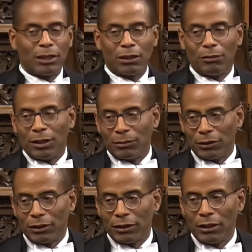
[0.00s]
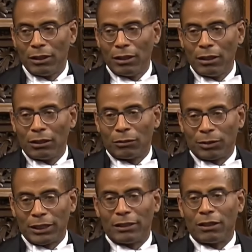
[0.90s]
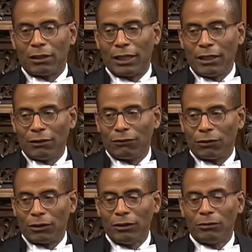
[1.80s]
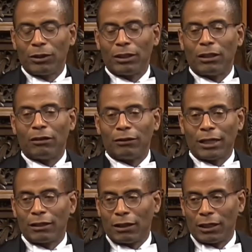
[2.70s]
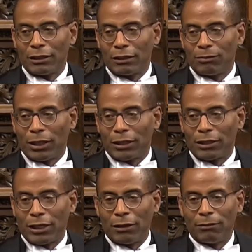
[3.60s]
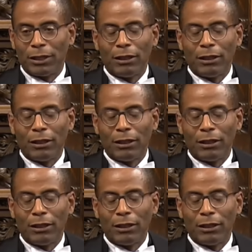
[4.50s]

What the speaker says: Remind all members to please not take the floor when they're not recognized by the chair.